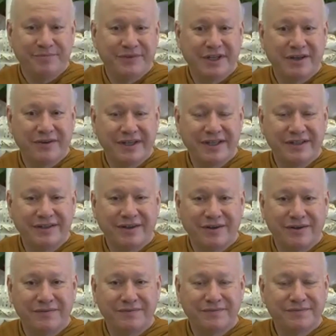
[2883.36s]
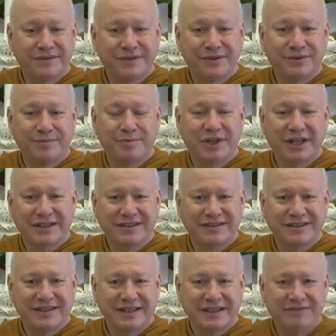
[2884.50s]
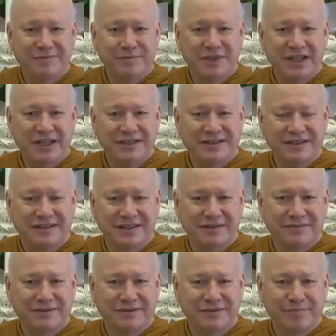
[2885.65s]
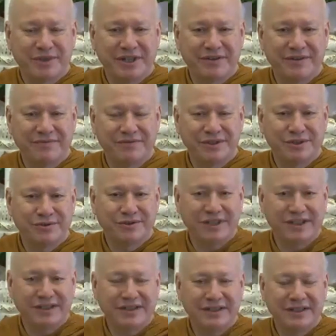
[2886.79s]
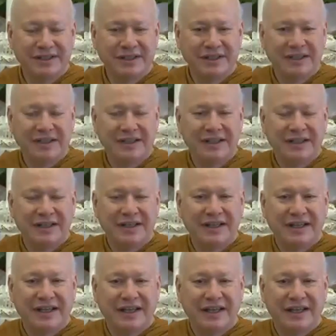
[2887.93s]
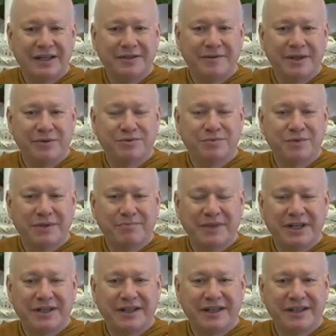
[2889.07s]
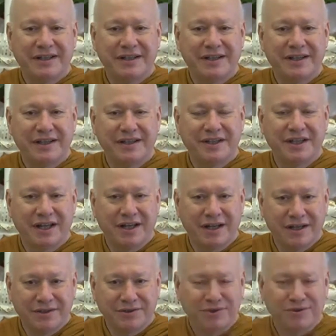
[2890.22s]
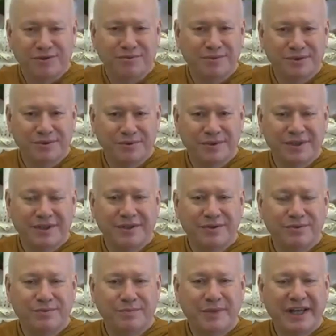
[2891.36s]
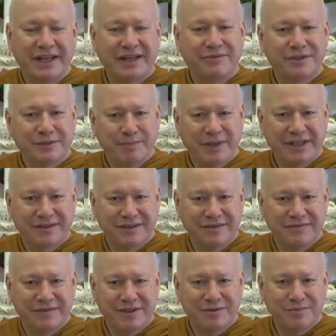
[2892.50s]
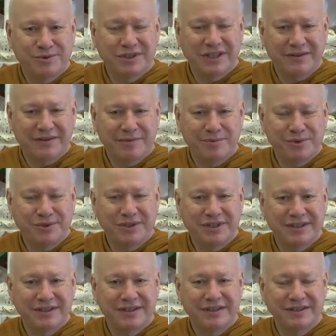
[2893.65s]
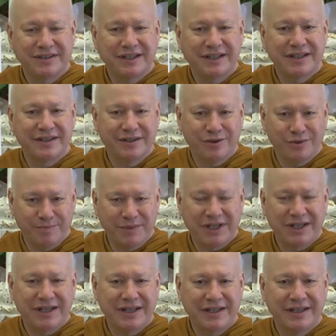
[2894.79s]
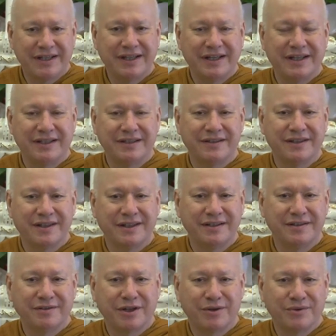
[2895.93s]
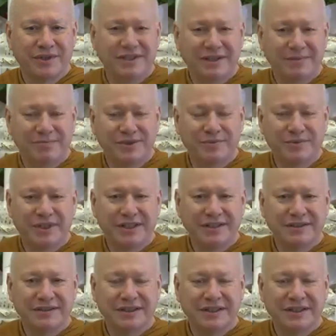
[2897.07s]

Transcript: going off to practice in different places after a period of retreat. And there was one monk in the large group who were all paying respects to Venerable Sariputta to say goodbye and go their separate ways.